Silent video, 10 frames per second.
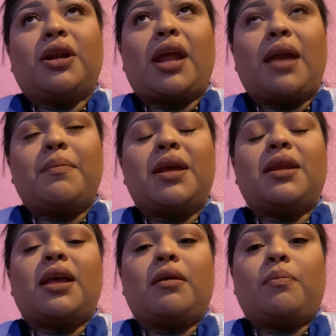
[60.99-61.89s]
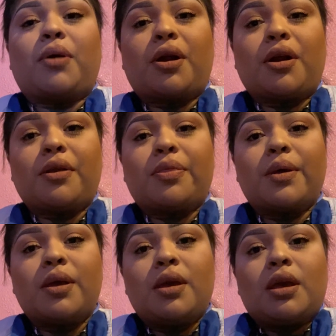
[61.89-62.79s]
name and date of birth,
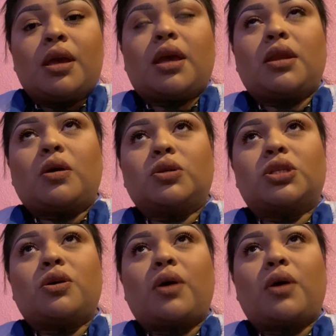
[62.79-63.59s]
and also